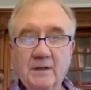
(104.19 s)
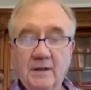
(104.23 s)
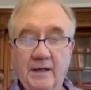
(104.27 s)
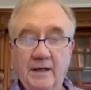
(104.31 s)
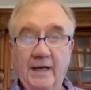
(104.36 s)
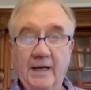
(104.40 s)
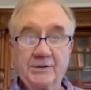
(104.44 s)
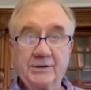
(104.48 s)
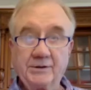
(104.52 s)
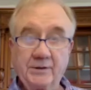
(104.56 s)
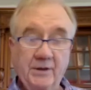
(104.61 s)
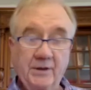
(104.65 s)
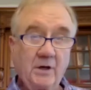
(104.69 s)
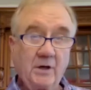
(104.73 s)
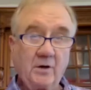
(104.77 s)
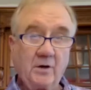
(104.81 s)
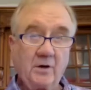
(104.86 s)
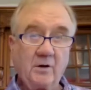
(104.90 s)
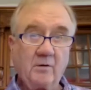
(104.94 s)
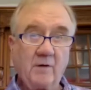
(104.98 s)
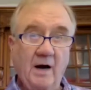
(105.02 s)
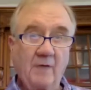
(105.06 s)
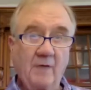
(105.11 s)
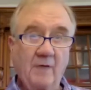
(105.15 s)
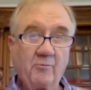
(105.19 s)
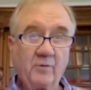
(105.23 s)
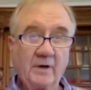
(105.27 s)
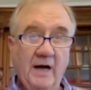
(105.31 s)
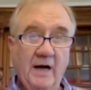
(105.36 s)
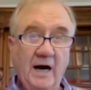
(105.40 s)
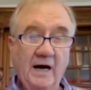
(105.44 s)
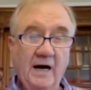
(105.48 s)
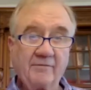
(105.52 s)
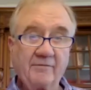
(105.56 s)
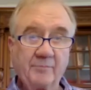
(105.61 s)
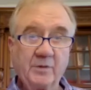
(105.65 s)
As you know,
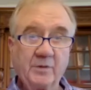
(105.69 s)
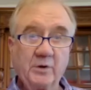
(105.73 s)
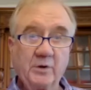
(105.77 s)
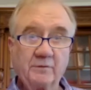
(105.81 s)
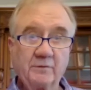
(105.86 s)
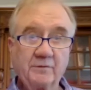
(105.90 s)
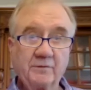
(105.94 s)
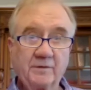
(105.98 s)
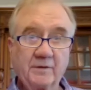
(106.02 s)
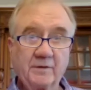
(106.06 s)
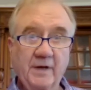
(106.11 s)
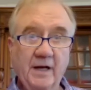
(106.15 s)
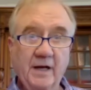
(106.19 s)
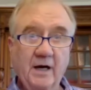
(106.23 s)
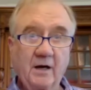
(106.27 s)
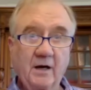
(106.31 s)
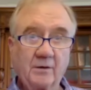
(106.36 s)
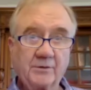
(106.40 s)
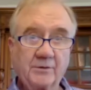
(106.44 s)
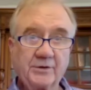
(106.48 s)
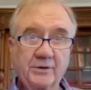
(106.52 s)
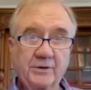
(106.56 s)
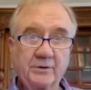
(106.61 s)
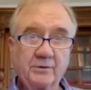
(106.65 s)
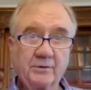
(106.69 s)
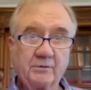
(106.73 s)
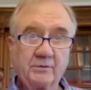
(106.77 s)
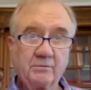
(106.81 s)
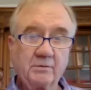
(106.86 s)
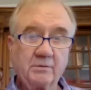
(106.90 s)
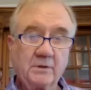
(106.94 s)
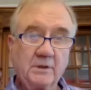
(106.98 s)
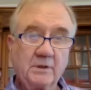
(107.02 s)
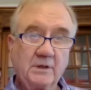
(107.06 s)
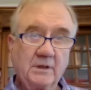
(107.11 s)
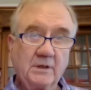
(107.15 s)
I've moved now to
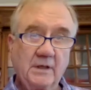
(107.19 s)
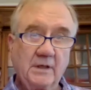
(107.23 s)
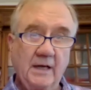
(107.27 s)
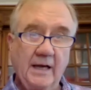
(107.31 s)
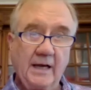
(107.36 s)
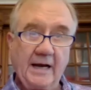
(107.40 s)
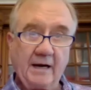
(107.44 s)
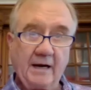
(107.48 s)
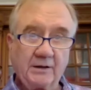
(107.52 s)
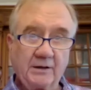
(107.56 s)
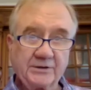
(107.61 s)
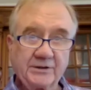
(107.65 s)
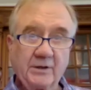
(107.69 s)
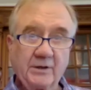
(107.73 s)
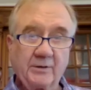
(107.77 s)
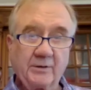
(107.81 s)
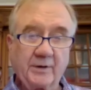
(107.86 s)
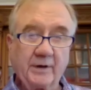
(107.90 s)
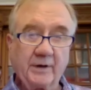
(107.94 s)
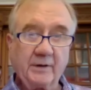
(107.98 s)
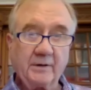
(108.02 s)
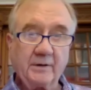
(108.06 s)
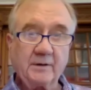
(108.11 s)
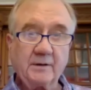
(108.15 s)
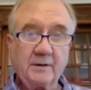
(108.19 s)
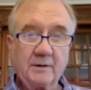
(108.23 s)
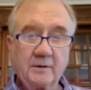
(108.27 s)
Arizona,